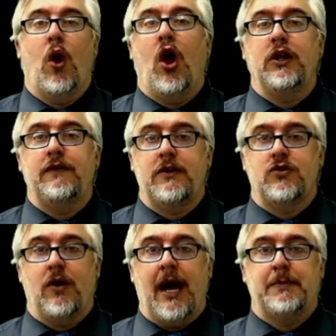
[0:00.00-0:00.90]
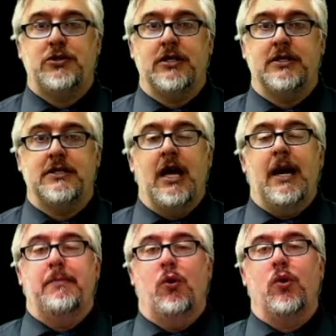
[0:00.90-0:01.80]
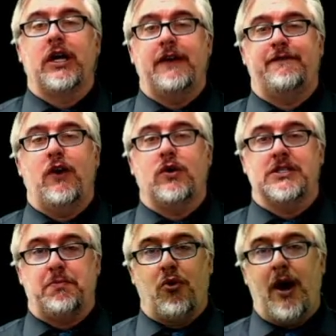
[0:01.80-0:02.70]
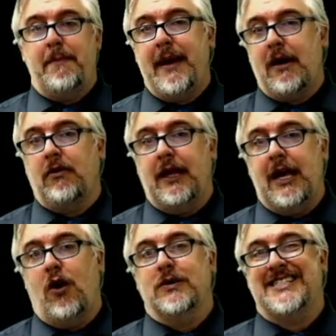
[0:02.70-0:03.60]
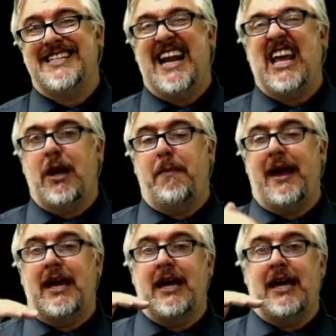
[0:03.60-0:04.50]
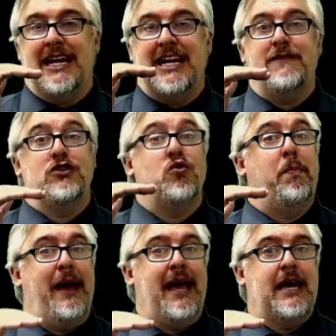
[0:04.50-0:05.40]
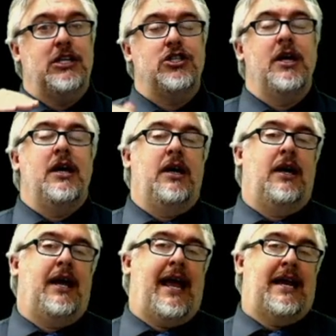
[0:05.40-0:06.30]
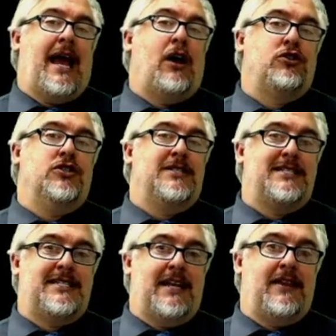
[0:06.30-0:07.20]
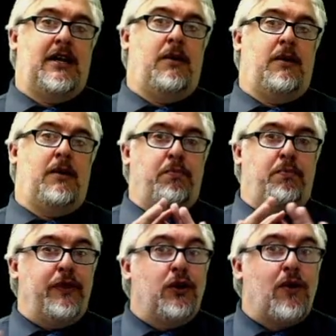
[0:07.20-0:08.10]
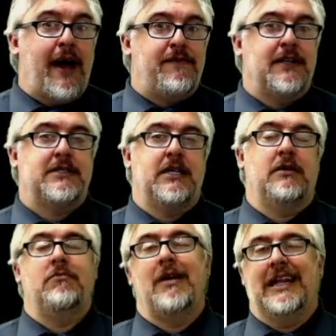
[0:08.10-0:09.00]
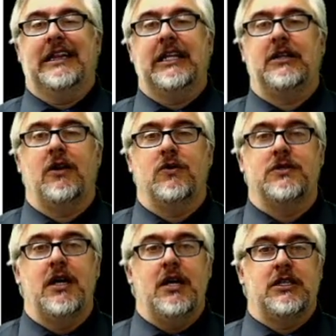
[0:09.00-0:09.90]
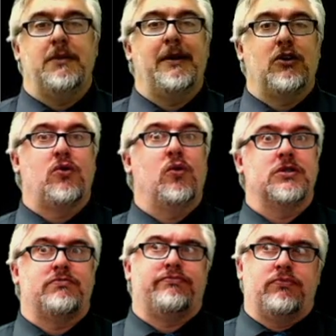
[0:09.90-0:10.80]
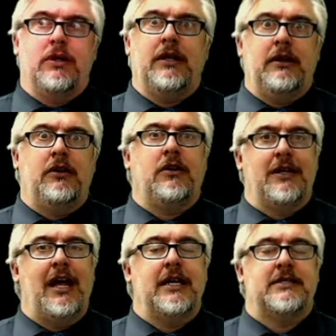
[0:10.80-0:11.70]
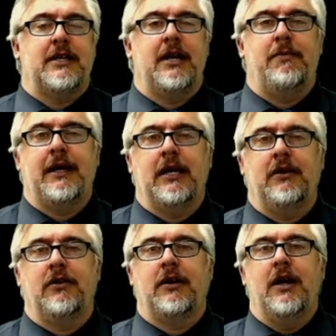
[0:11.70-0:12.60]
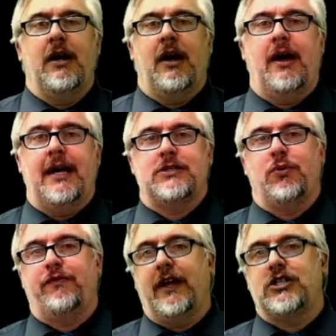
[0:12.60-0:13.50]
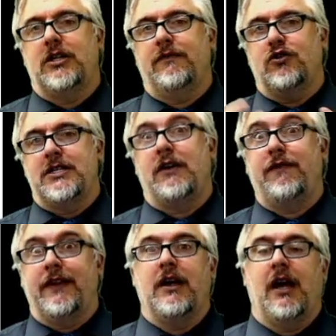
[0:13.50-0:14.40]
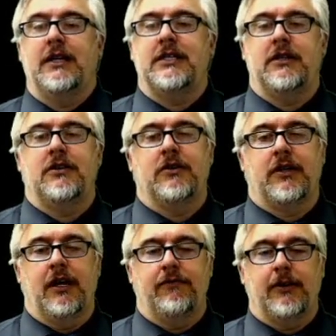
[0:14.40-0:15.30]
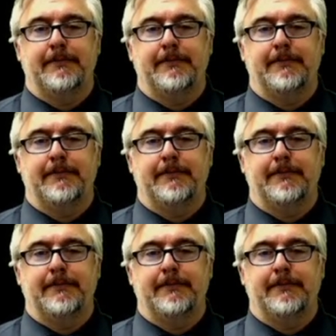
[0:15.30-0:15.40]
all of those are options, but we're going to focus primarily on setting up an individual page and how to set that up, put the graphics in, and link those to make your course really look nice and make it look as a reflection of yourself and the content that you're covering.